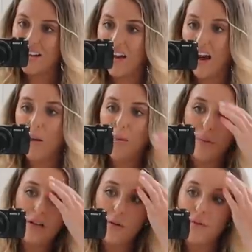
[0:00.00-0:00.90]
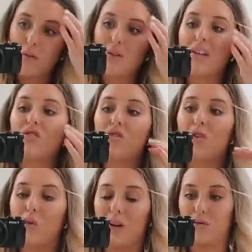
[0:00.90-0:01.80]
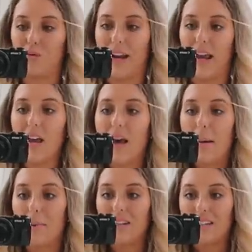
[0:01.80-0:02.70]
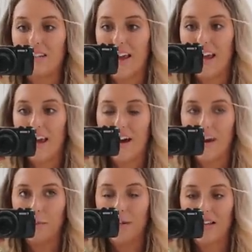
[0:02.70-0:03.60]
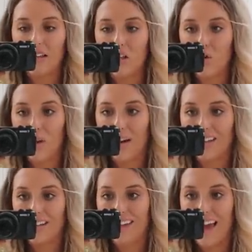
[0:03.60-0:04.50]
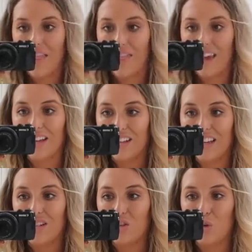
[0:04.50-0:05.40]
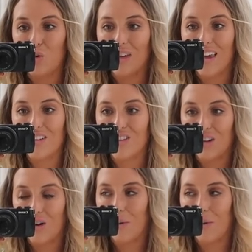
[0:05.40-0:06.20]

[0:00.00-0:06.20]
is in. I'll probably do a full kitchen tour when it's ready, but today I am basically trying to get things into the kitchen